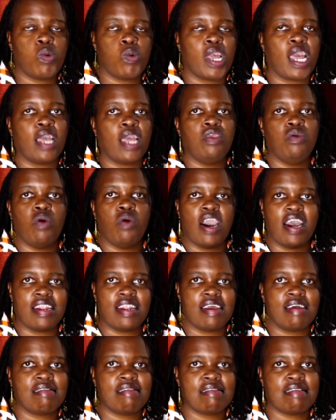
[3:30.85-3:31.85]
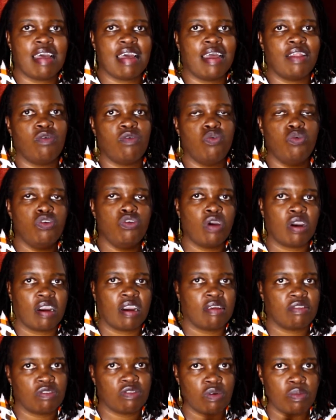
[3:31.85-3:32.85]
where you understand who your
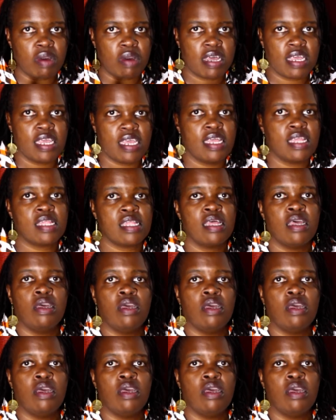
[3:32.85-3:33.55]
customer is.